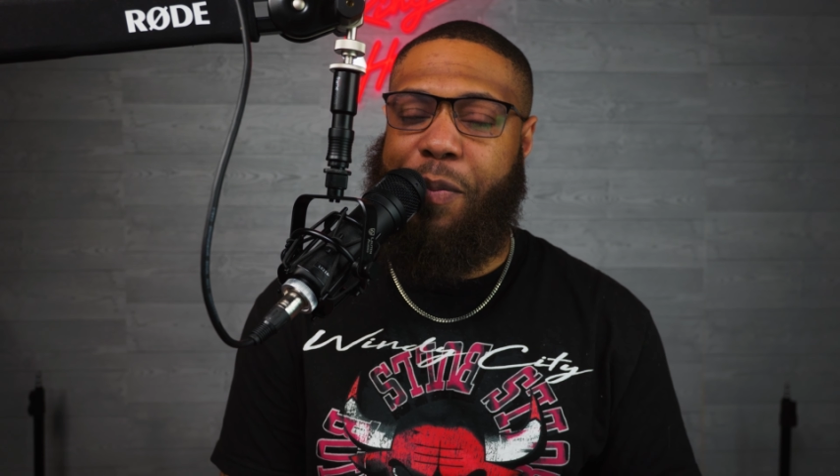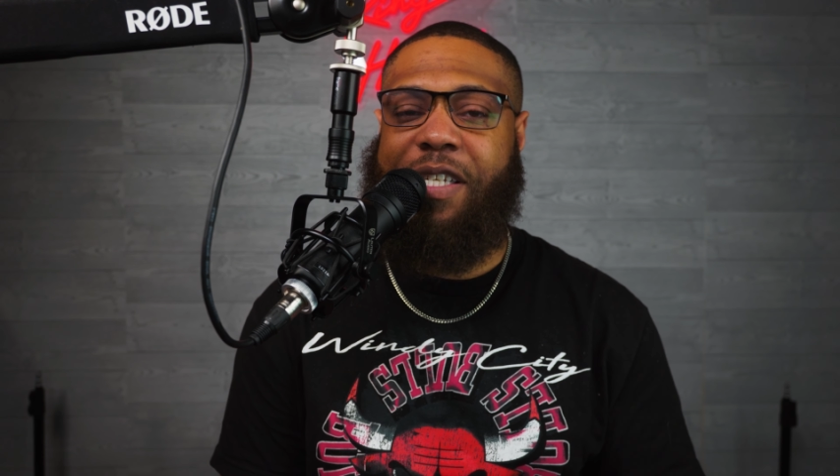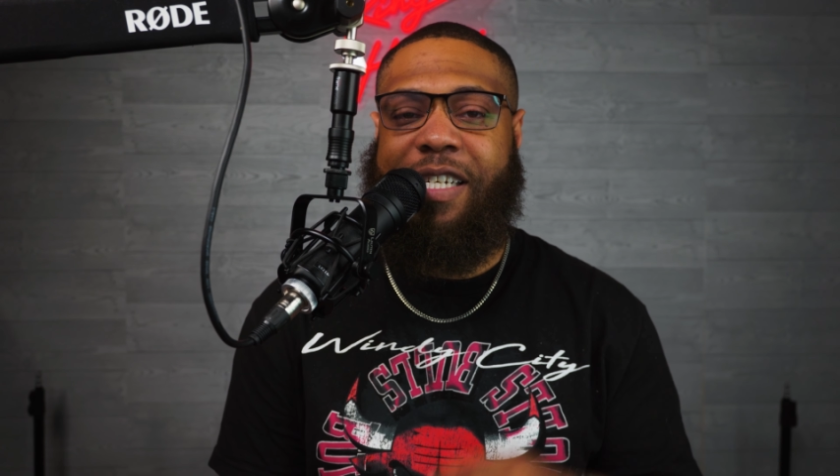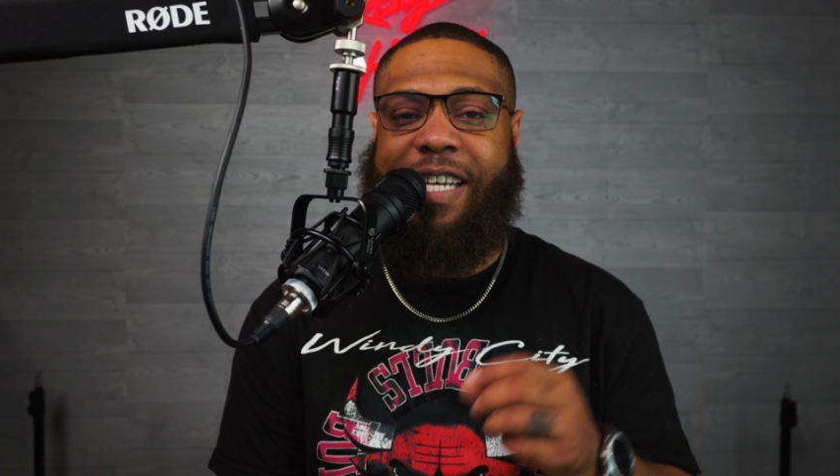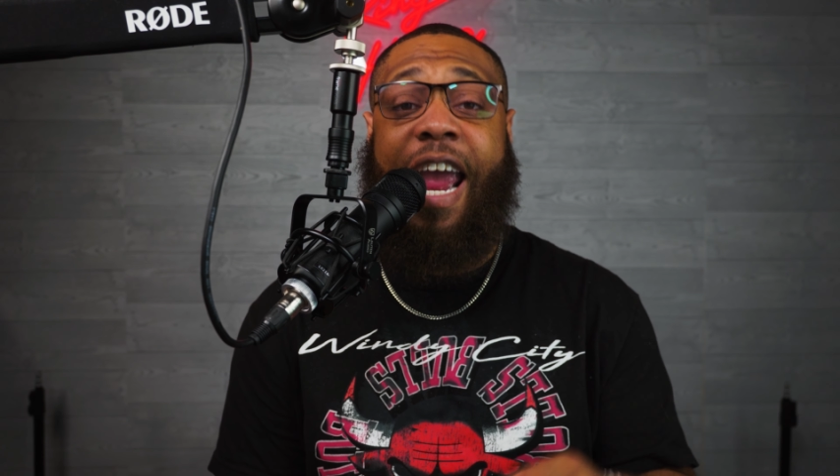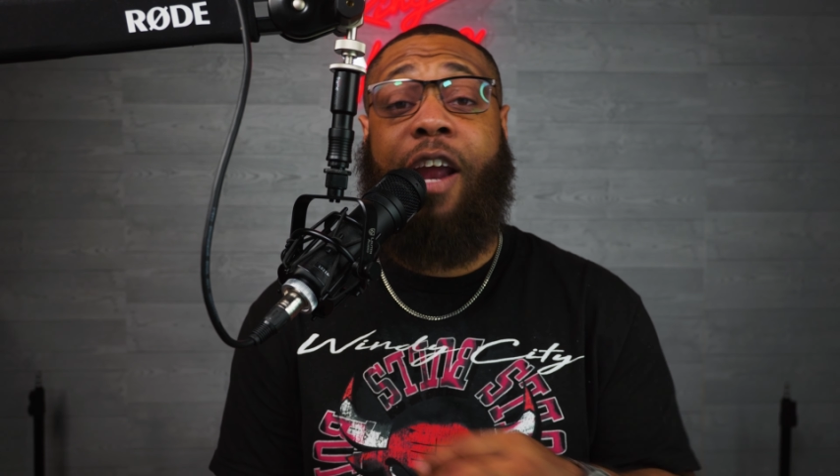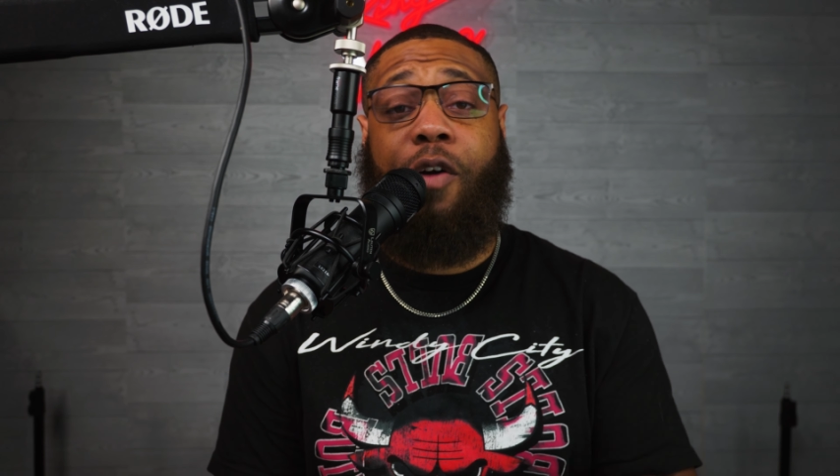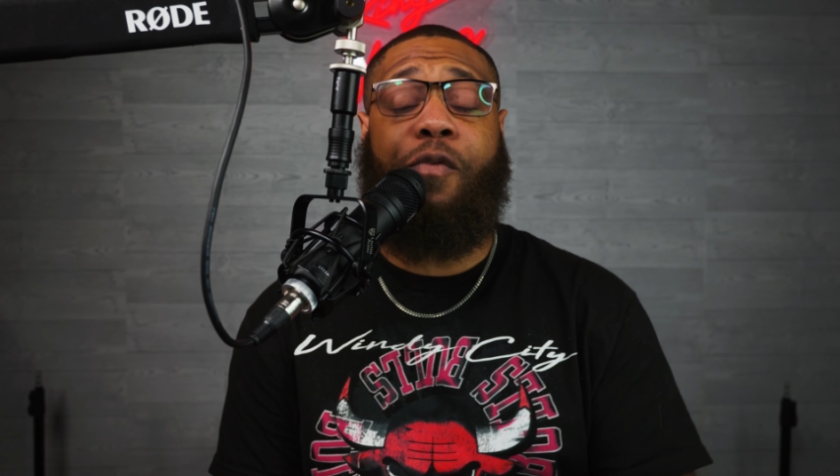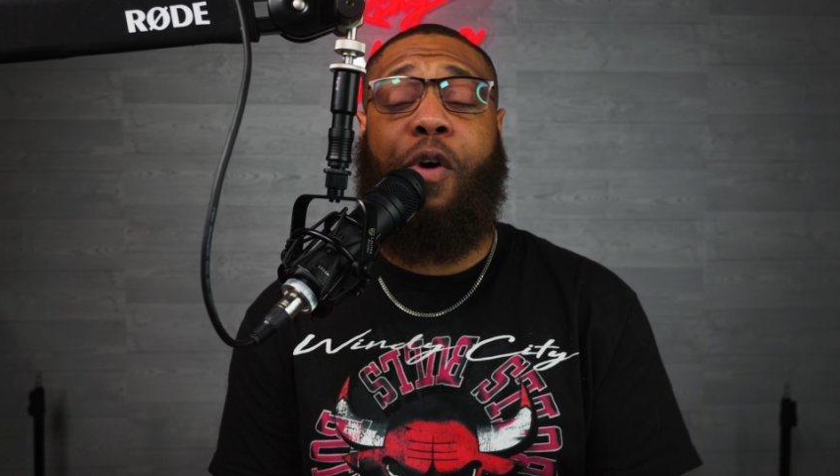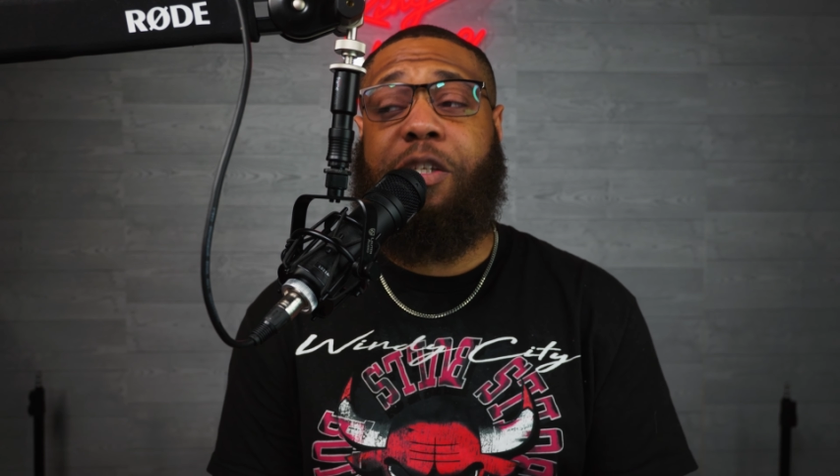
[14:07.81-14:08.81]
message and
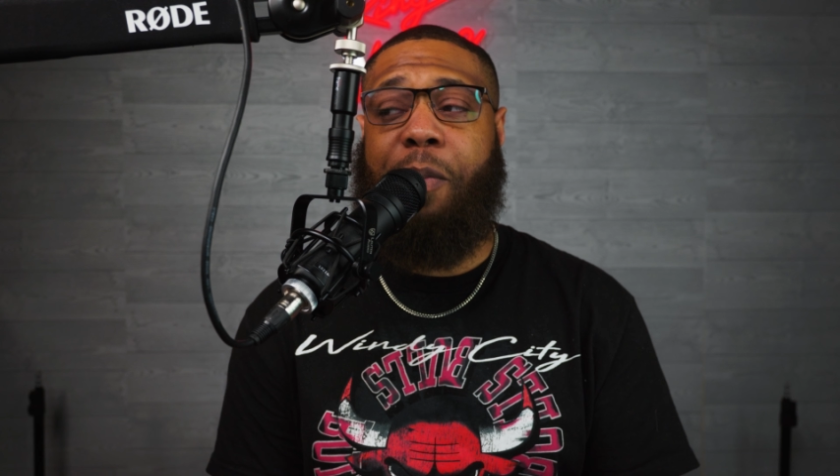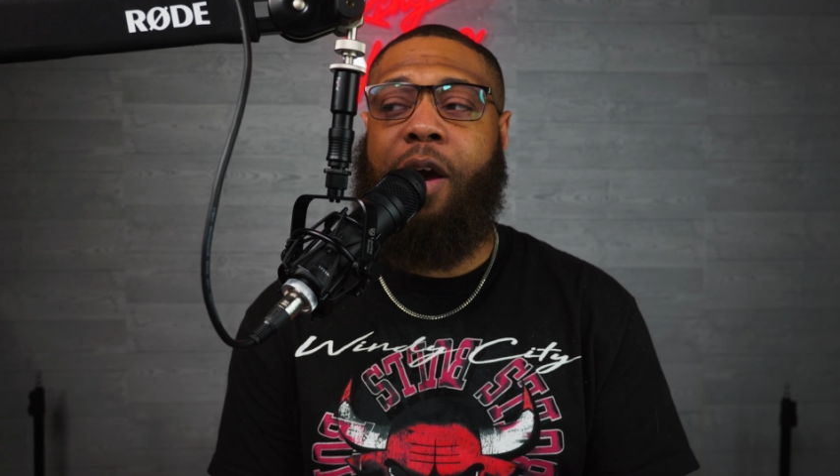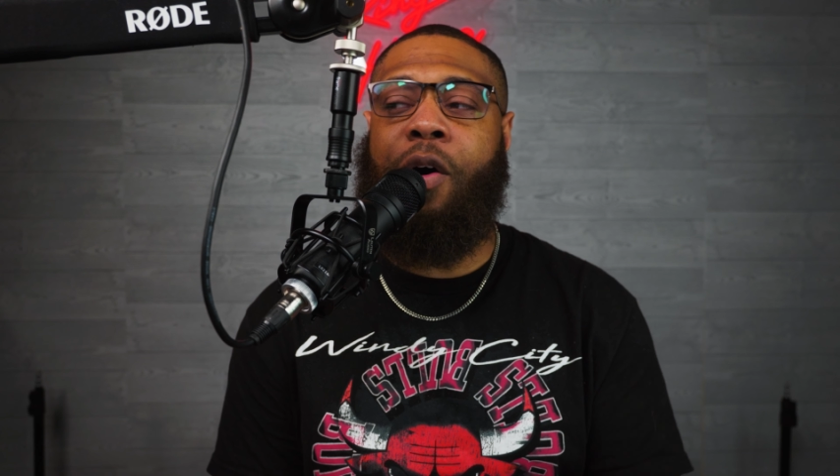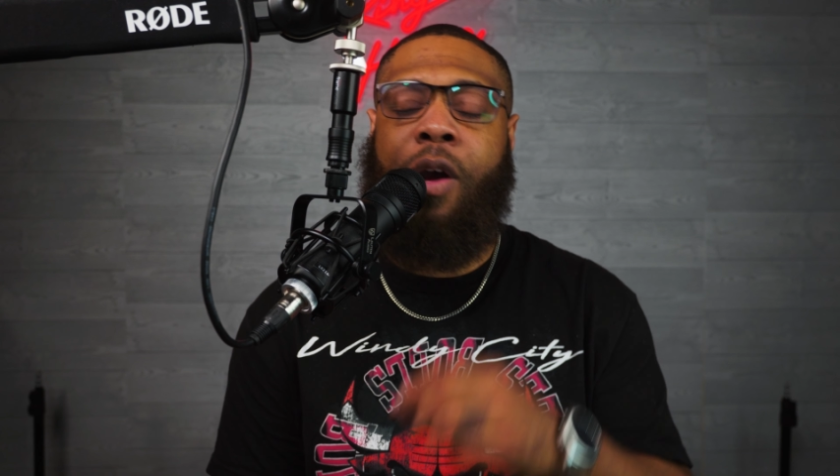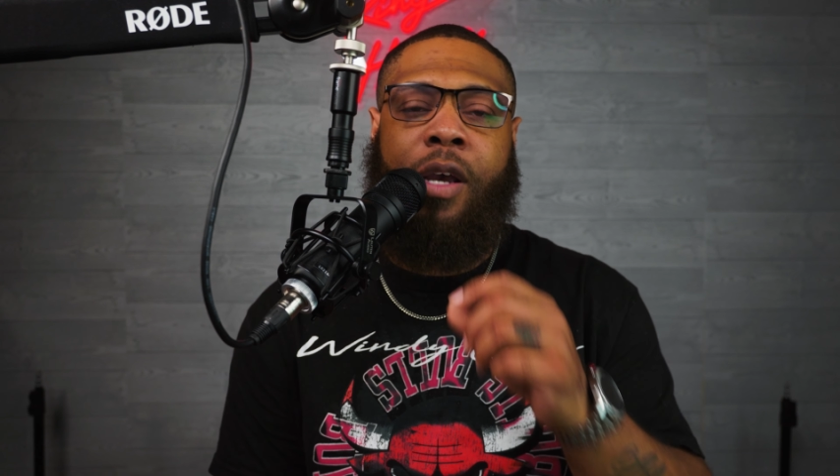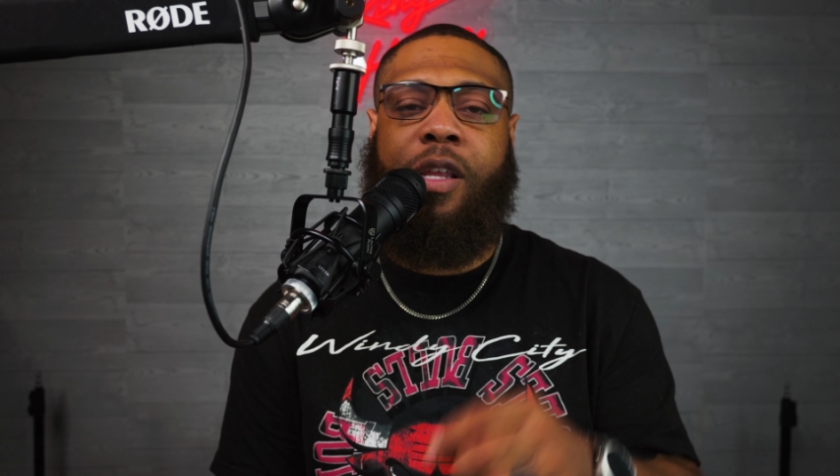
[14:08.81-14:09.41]
our voicemail,